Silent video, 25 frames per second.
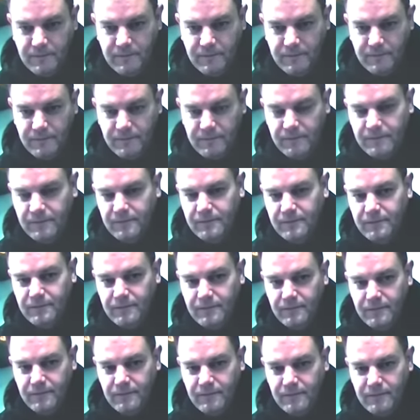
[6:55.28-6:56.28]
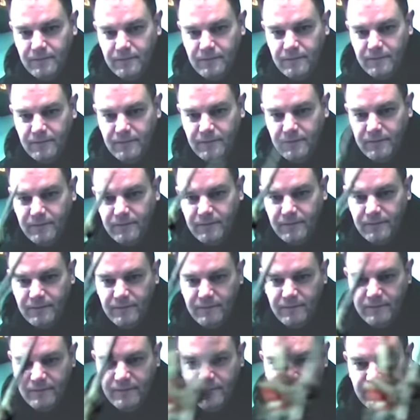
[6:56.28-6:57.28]

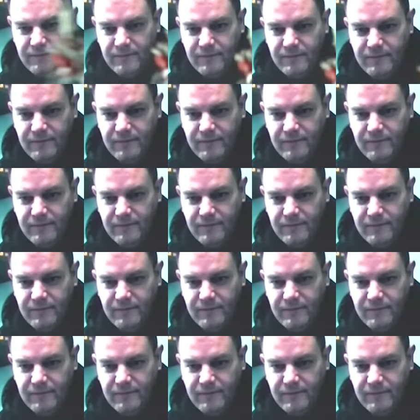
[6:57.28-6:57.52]
This person isn't speaking.